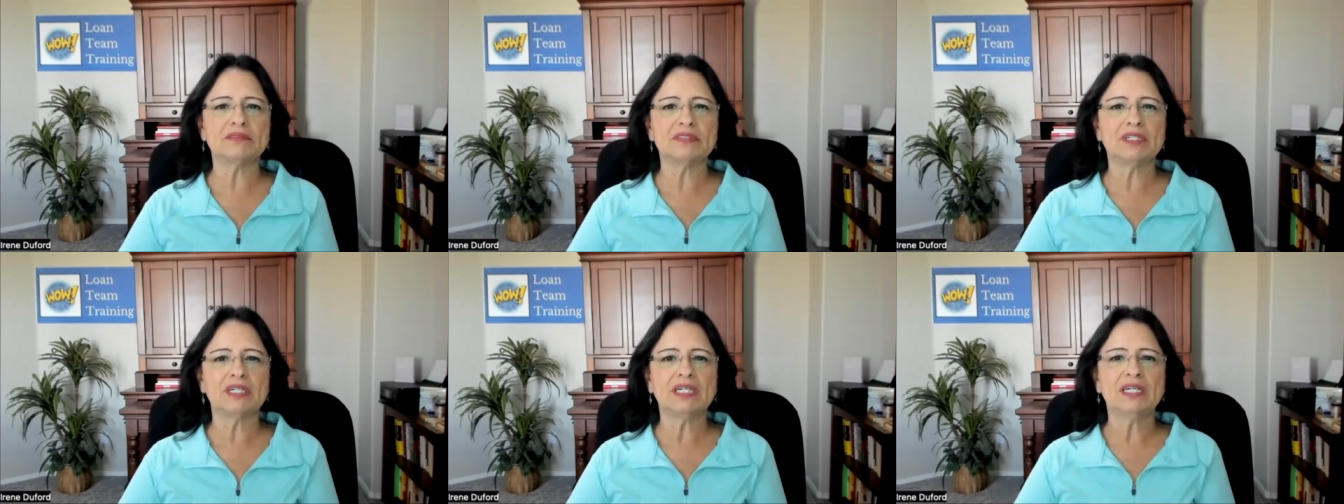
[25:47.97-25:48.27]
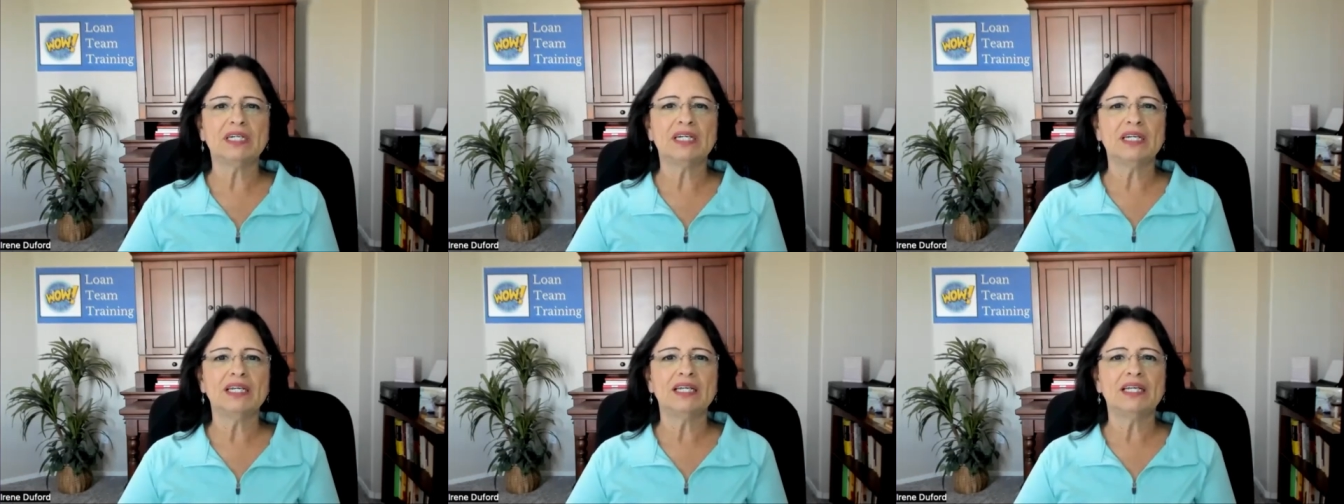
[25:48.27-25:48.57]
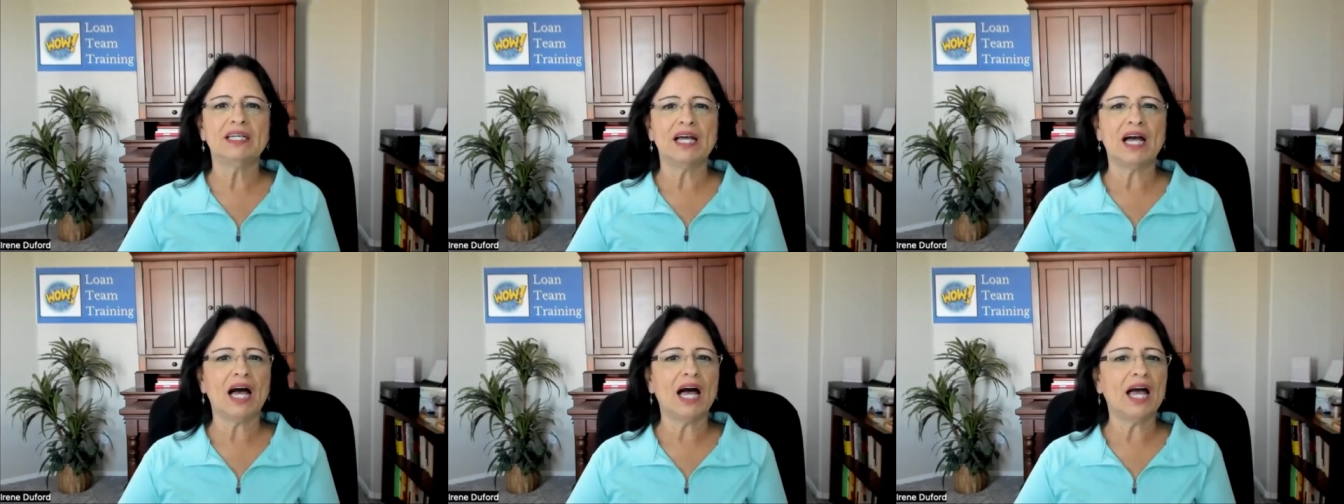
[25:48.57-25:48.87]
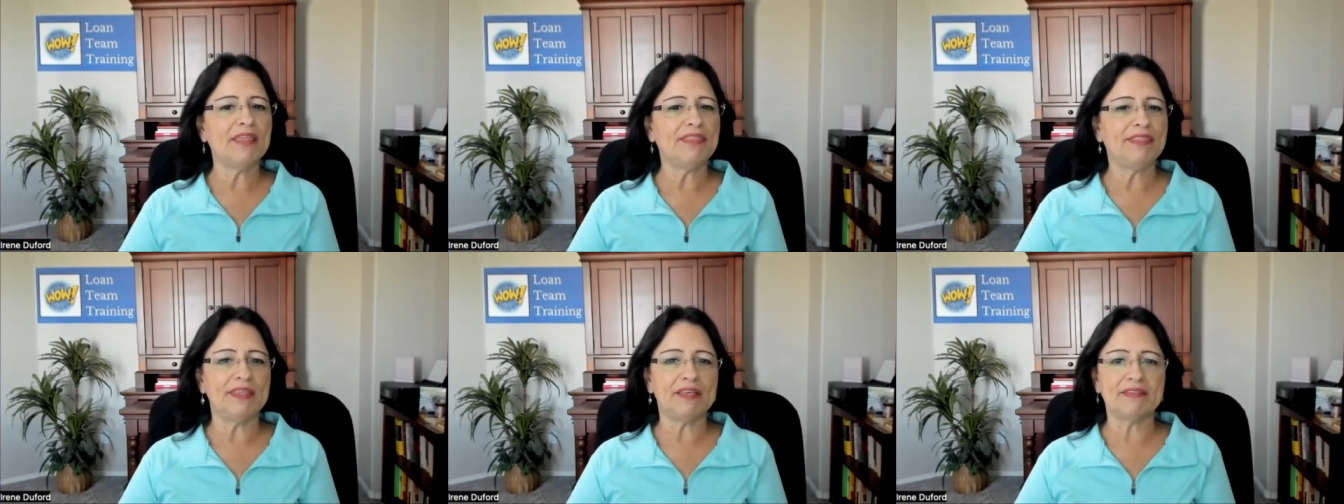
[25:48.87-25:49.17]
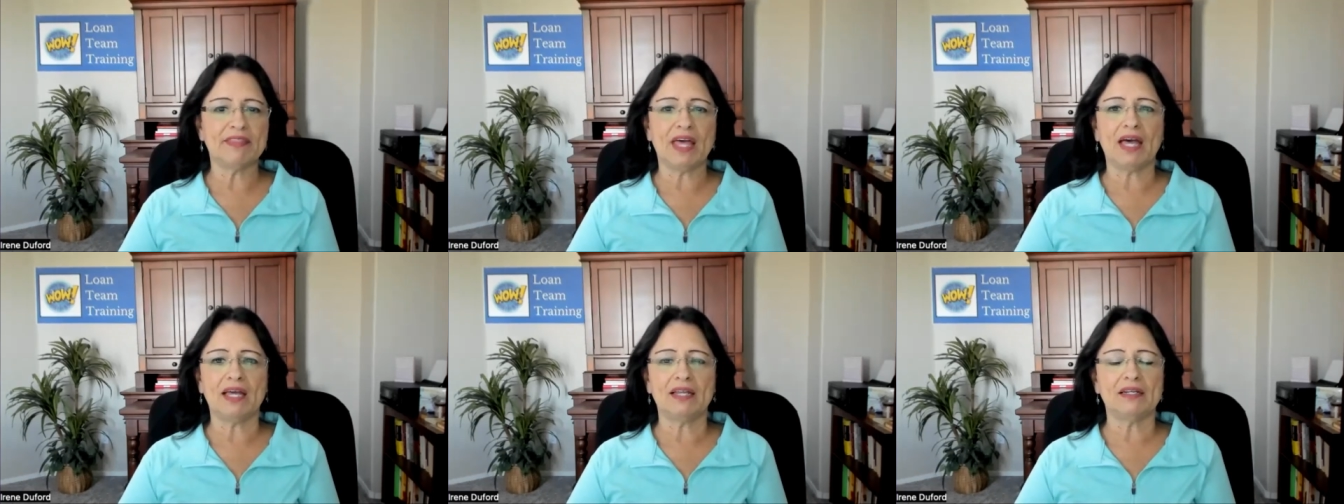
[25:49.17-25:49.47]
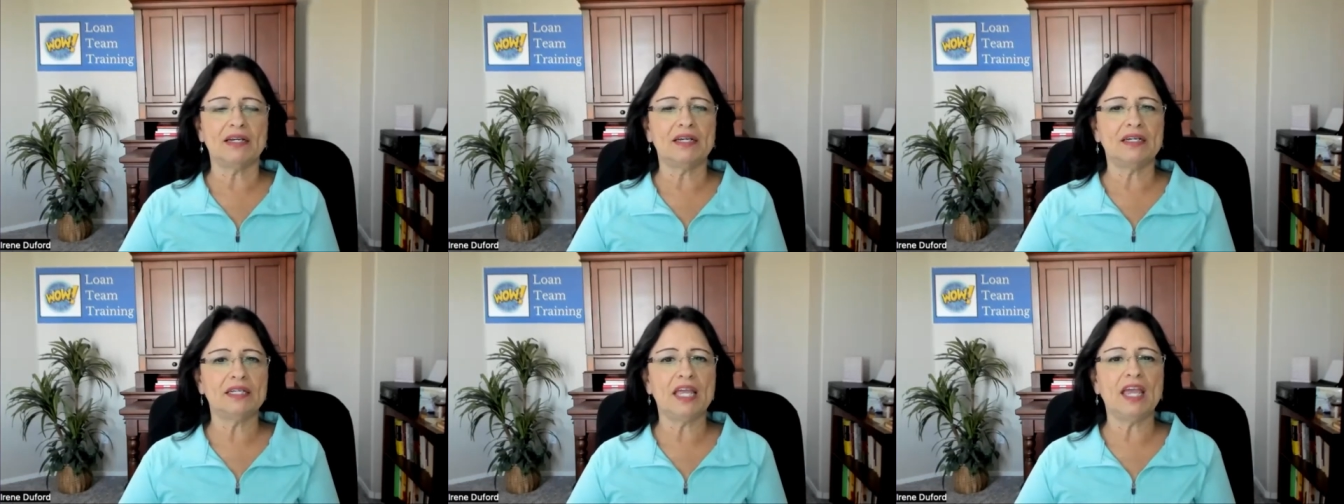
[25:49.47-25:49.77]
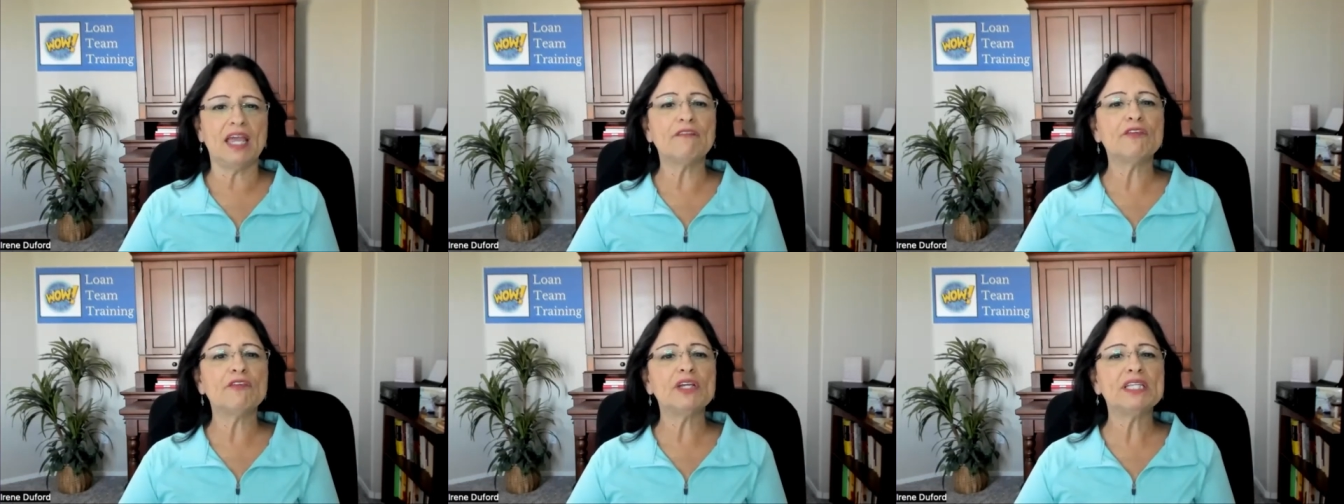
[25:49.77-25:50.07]
Mm-hmm. I think that uh,
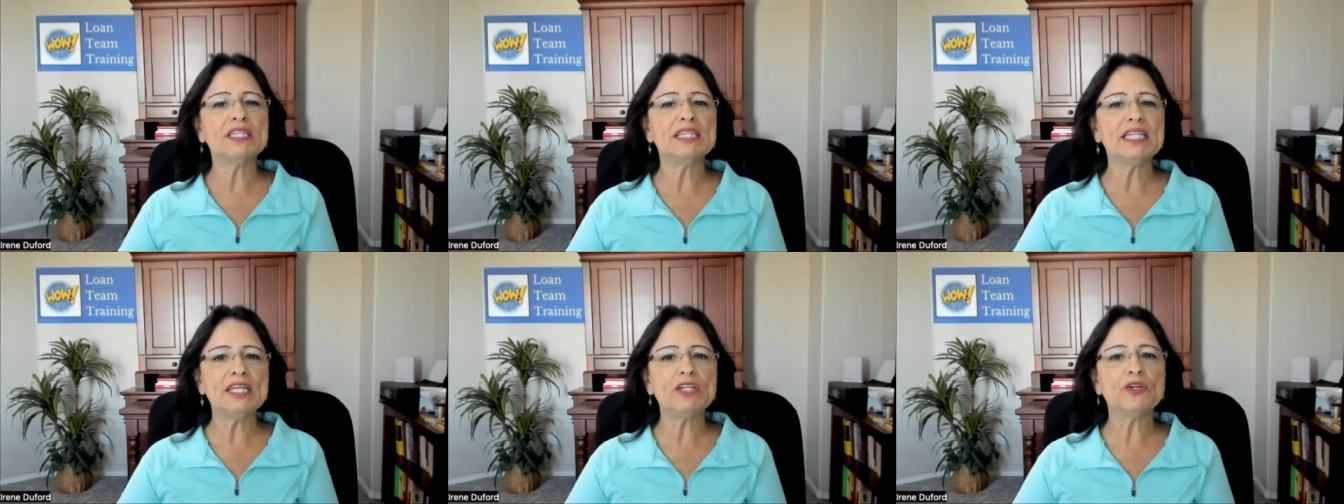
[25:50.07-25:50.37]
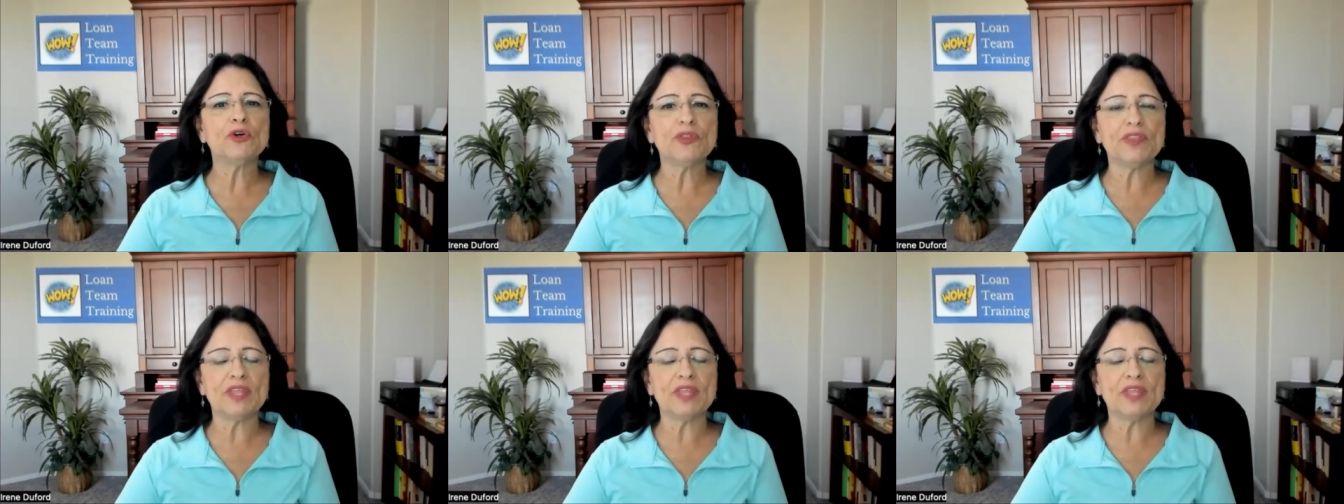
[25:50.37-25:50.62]
every leader